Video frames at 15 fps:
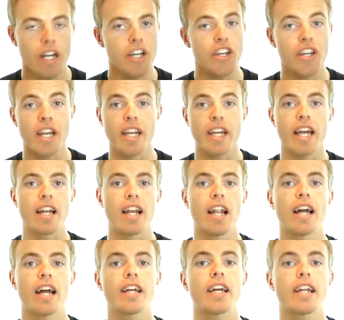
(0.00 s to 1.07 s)
you can gain a
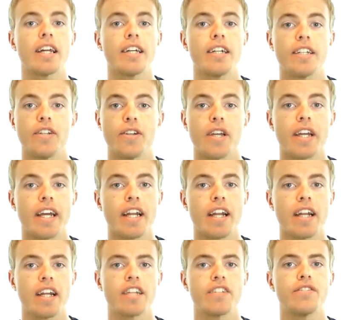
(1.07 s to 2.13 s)
lot of clarity, you can gain a
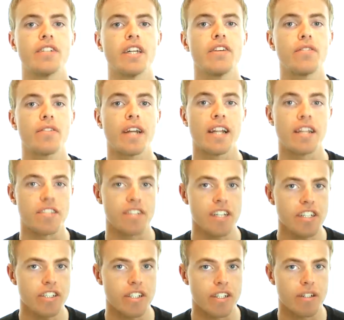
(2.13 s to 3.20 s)
lot of self
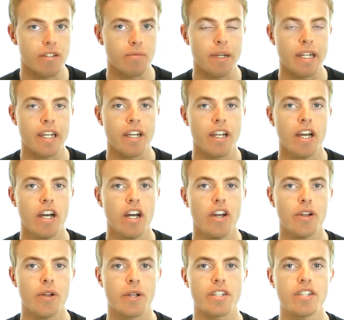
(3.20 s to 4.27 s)
realization, meaning
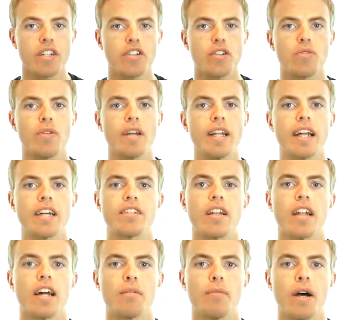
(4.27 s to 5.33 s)
you can start to realize a
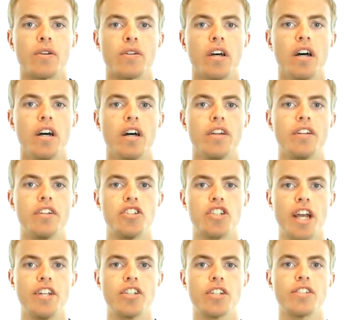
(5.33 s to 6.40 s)
lot about the
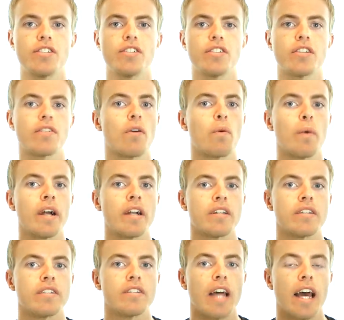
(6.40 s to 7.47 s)
changelessness of
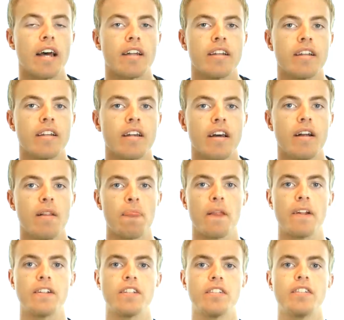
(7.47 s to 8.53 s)
awareness and
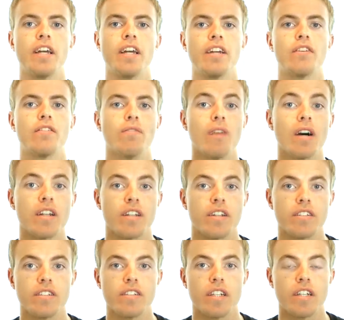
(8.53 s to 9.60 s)
the state of
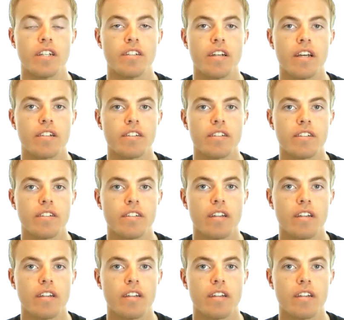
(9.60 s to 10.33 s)
oneness, in a sense.